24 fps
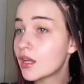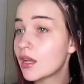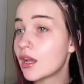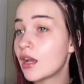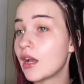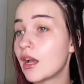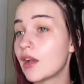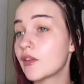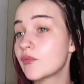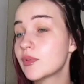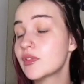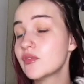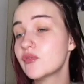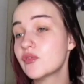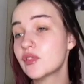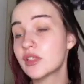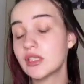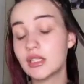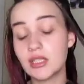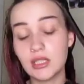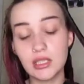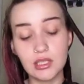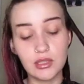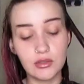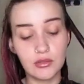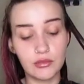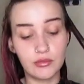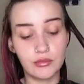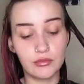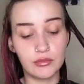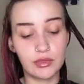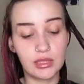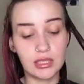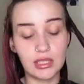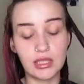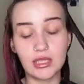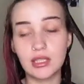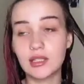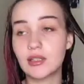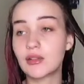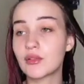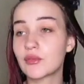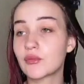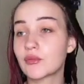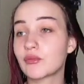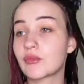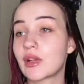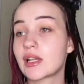I've been feeling really
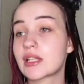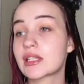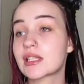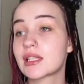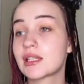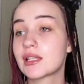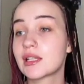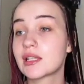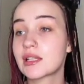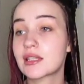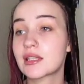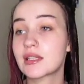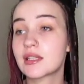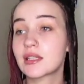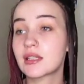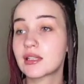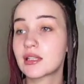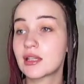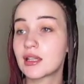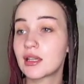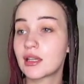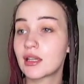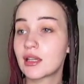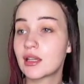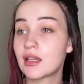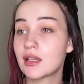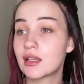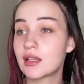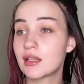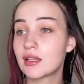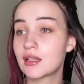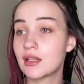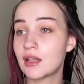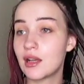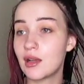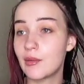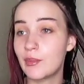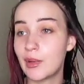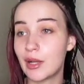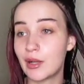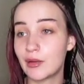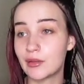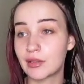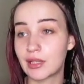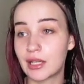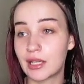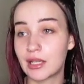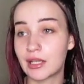restless
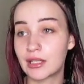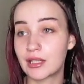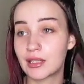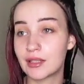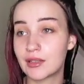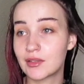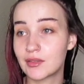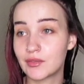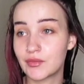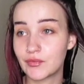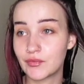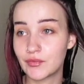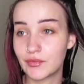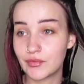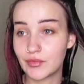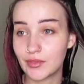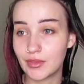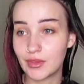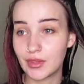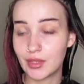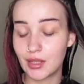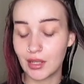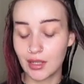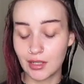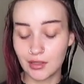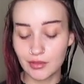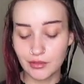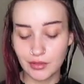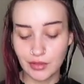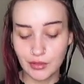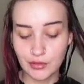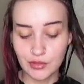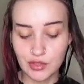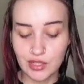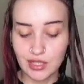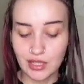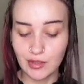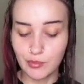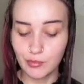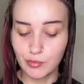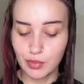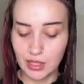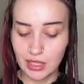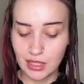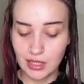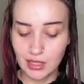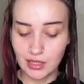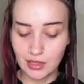about like, I don't know, just like
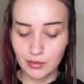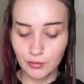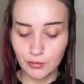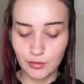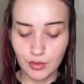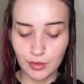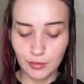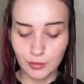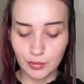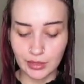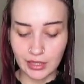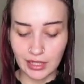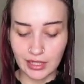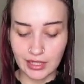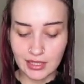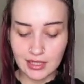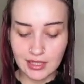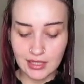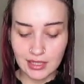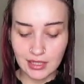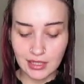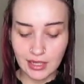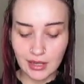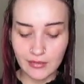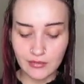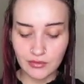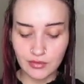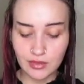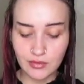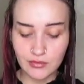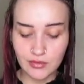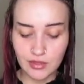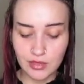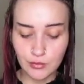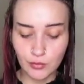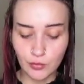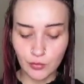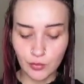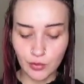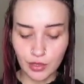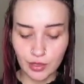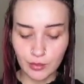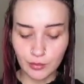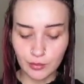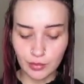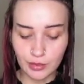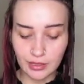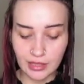being in one place. Like, I've lived in
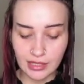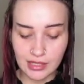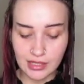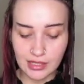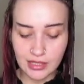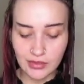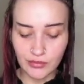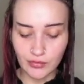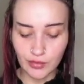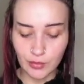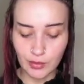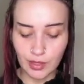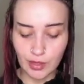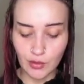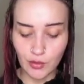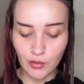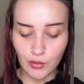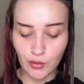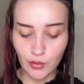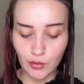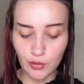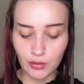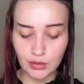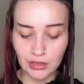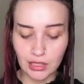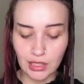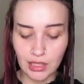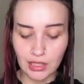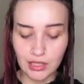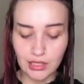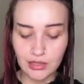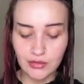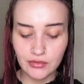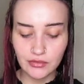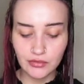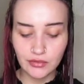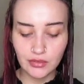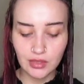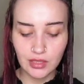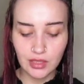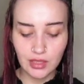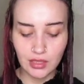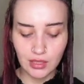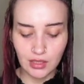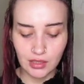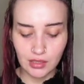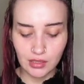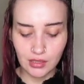one place for my whole
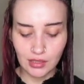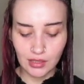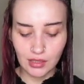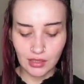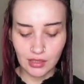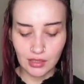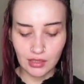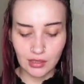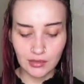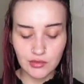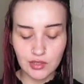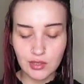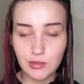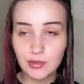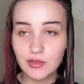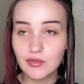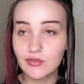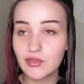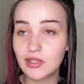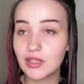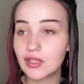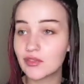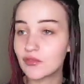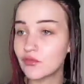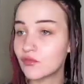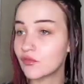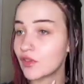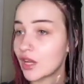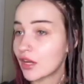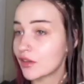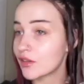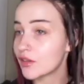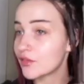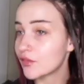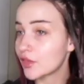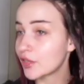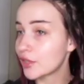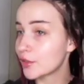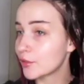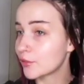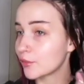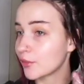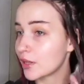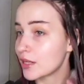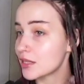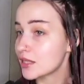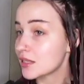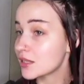life. And I've just been feeling very, very
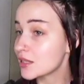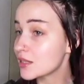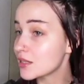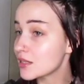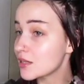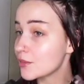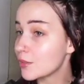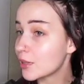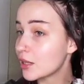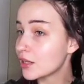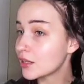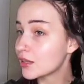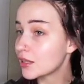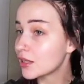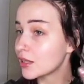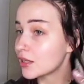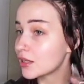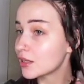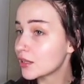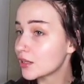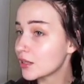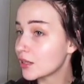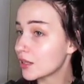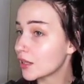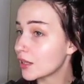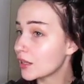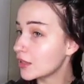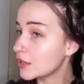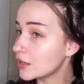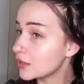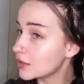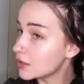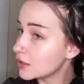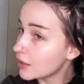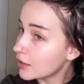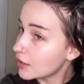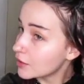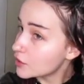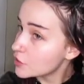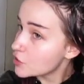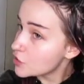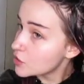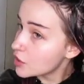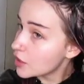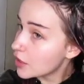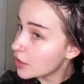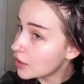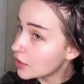restless about it lately. Like I need like a
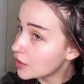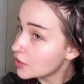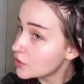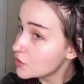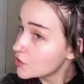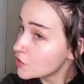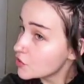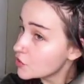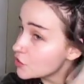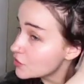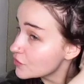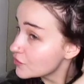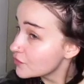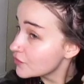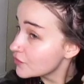change.